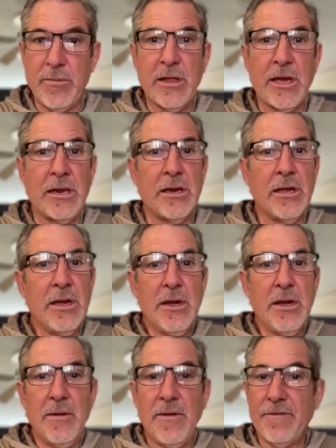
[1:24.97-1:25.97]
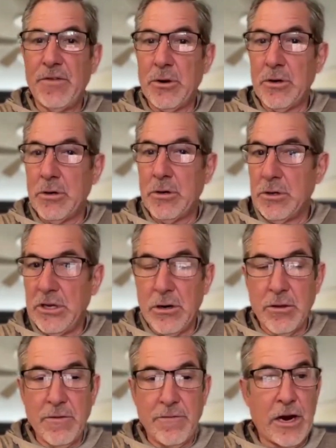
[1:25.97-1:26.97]
And then if
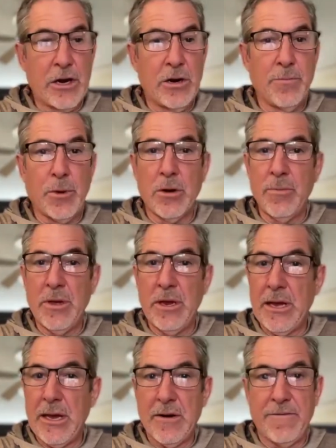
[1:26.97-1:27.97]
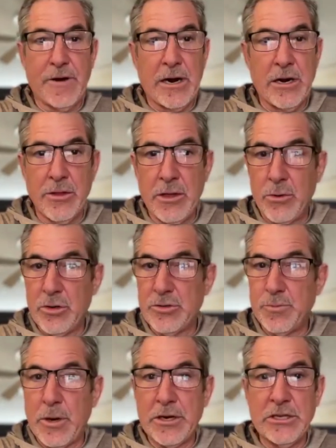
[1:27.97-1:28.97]
the fire department had a fire they were
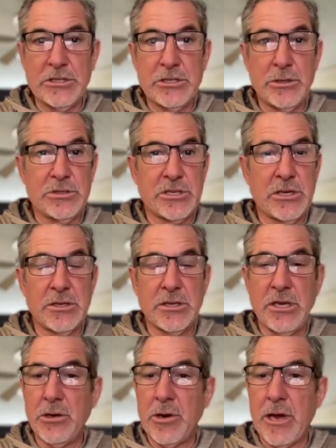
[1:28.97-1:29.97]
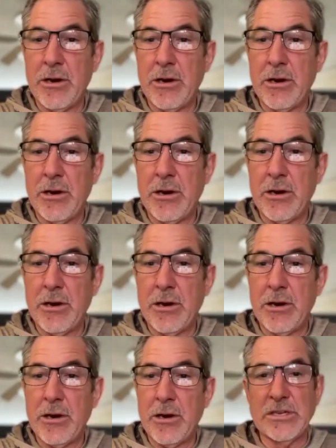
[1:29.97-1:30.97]
responding to, suddenly your editors are telling
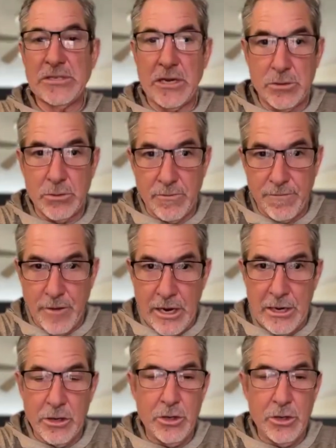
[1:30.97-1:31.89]
you to race out to a fire.